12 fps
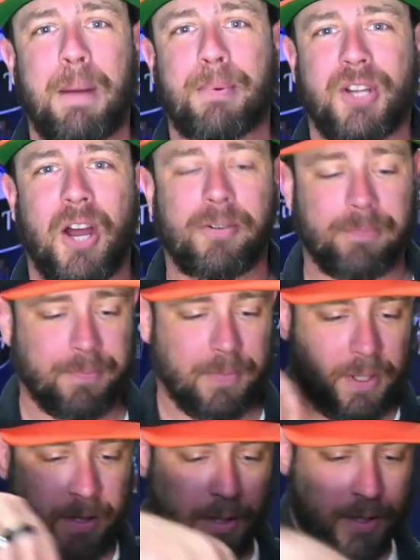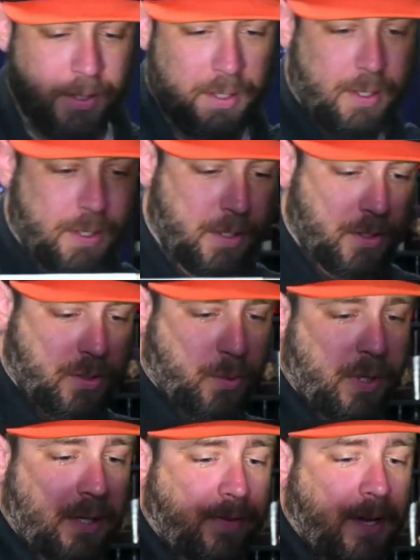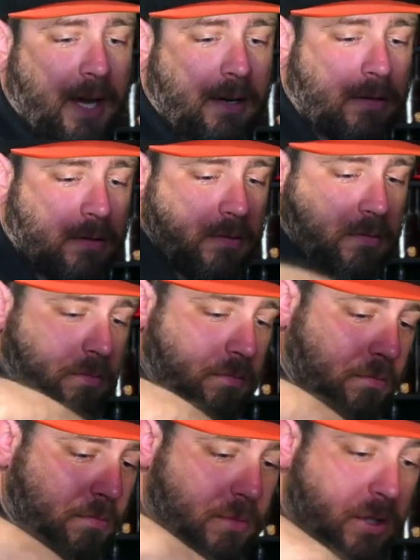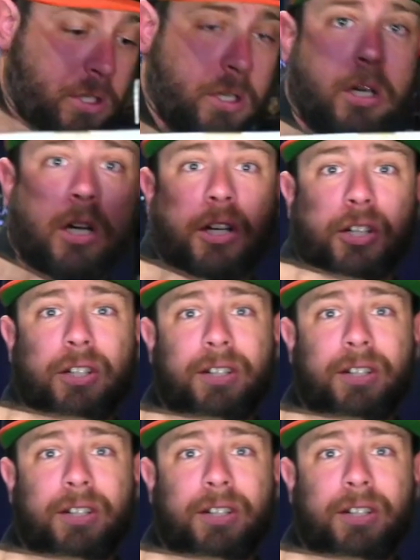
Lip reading: paper's gone. So we have got a